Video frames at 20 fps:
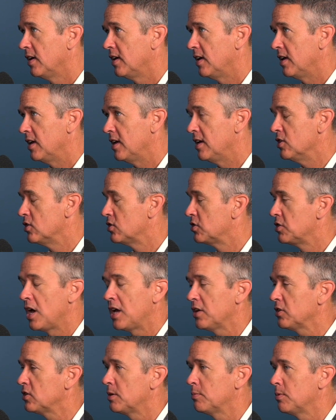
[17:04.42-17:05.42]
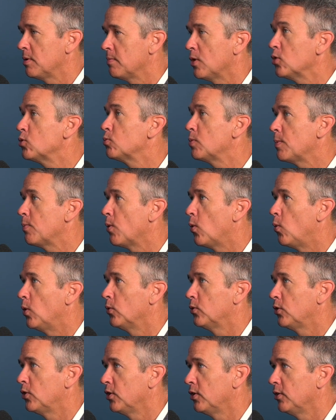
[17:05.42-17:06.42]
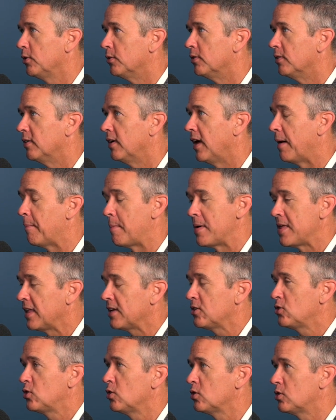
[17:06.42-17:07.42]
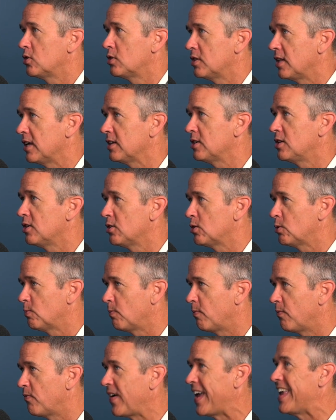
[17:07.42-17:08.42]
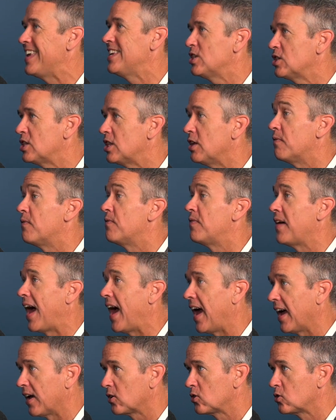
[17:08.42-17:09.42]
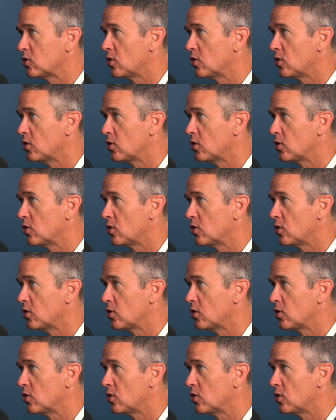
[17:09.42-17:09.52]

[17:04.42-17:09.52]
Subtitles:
is not something most people want to do. I mean, let's just face the facts.